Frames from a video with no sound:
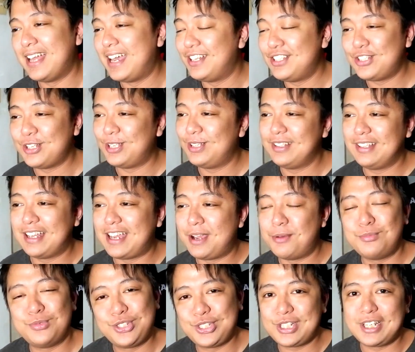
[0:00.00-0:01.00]

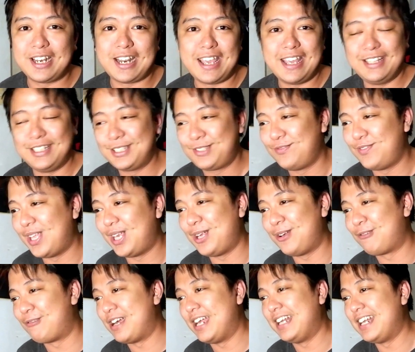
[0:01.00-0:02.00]
I'm just gonna end this
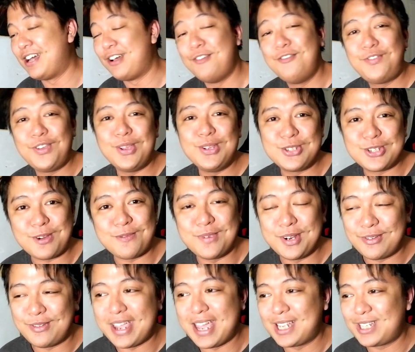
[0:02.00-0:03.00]
video right now. If you enjoyed
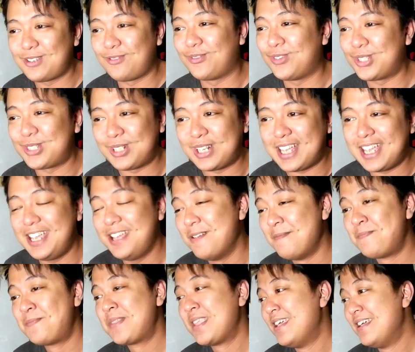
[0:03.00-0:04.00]
my reaction for today,
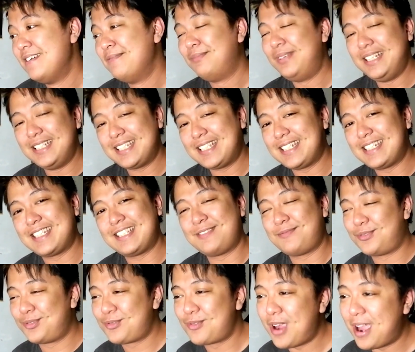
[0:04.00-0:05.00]
please hit the
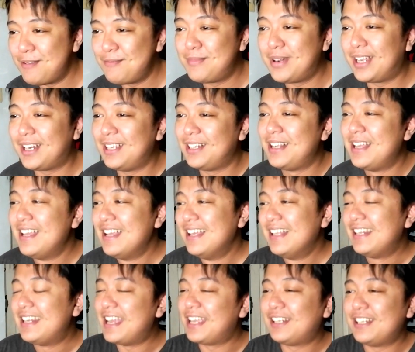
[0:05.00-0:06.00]
subscribe button,
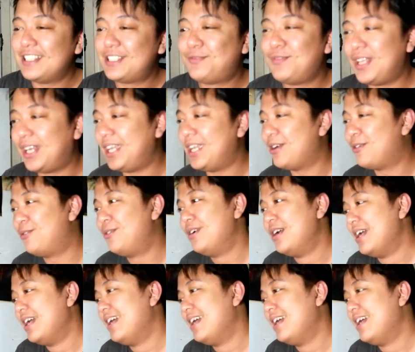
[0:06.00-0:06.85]
like this video.